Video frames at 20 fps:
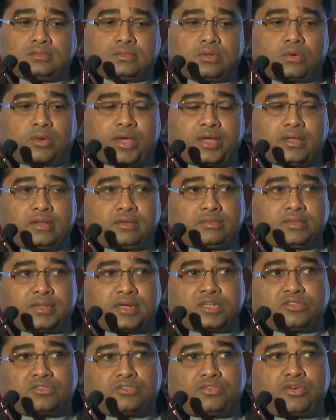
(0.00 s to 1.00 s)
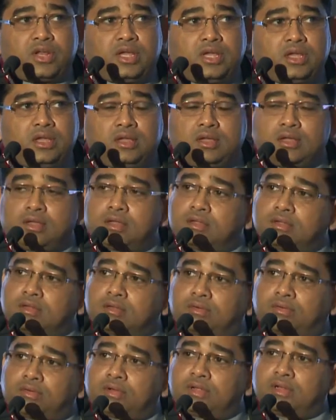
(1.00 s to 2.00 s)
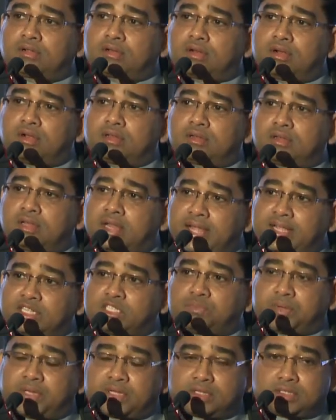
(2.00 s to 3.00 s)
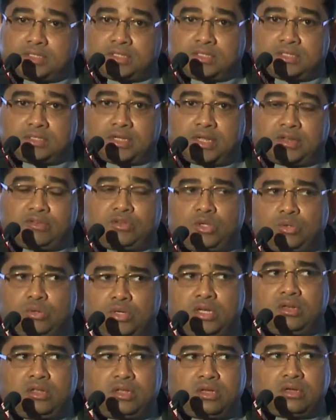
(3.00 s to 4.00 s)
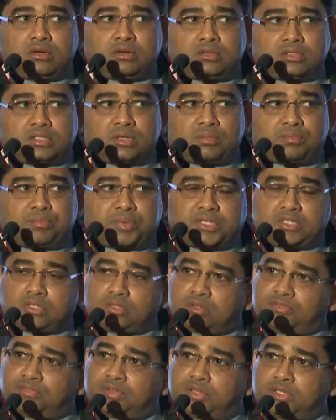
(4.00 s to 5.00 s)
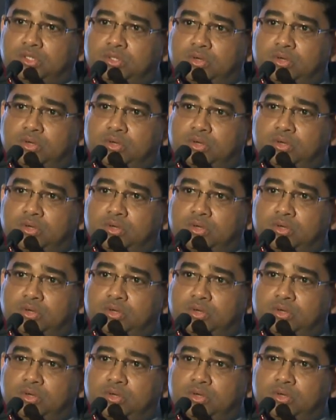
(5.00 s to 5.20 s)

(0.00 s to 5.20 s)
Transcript: okay, there are 3 real critical aspects, and you did hear some pieces of it